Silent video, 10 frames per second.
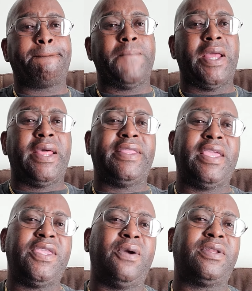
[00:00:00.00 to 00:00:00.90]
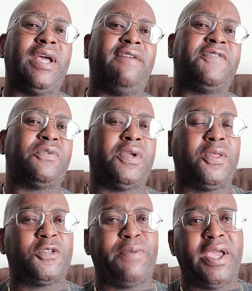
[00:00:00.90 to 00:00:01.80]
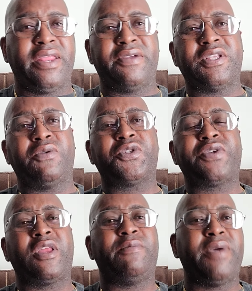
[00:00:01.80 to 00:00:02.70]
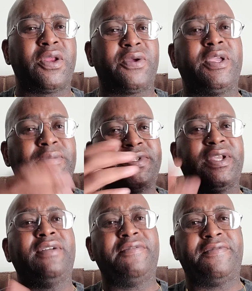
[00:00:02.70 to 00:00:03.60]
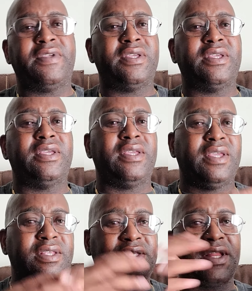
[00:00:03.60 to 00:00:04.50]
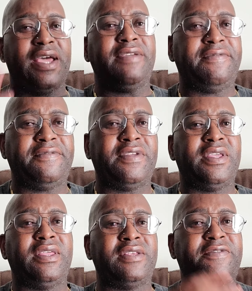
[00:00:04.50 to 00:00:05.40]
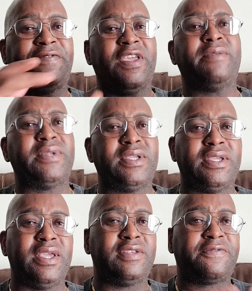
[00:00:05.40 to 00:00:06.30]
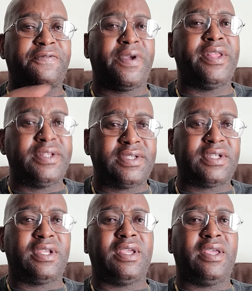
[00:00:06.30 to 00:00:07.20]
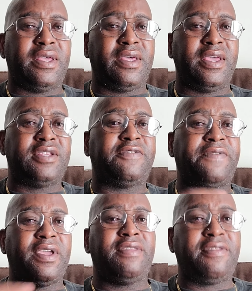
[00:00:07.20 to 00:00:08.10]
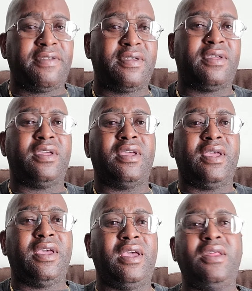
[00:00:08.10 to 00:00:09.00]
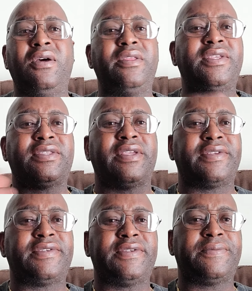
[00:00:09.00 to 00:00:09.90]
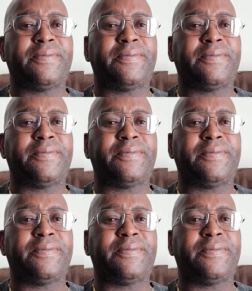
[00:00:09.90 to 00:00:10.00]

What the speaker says: and I think young Dolph is one of those pioneers that was trying to better himself, his life, his family, his friends, his faith, and all these things,